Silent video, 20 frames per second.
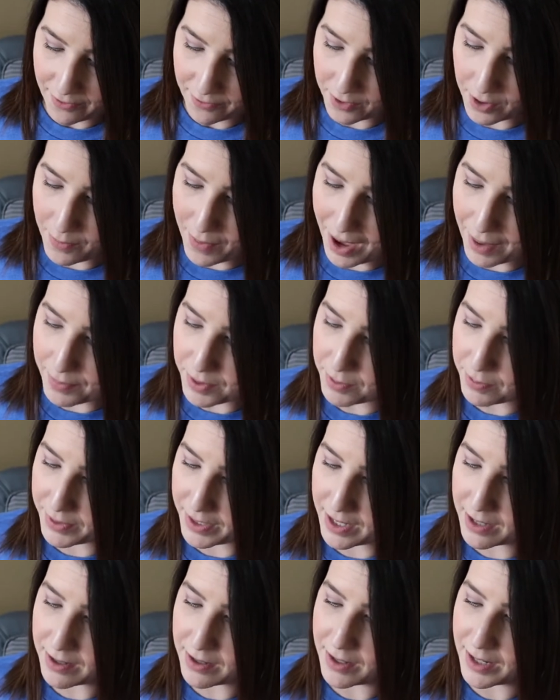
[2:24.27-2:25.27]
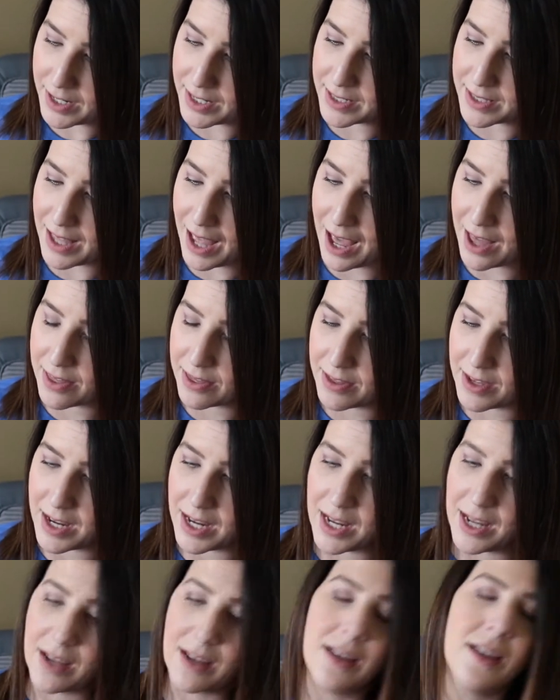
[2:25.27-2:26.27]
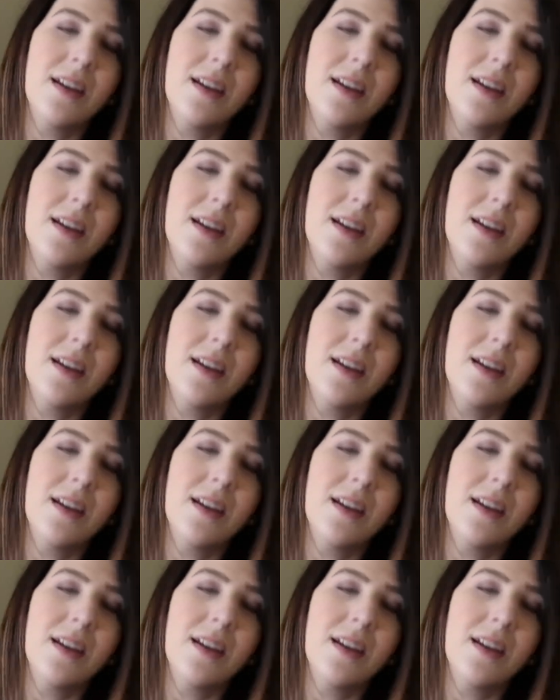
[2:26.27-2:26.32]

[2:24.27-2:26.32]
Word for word: from Happy Planner is that the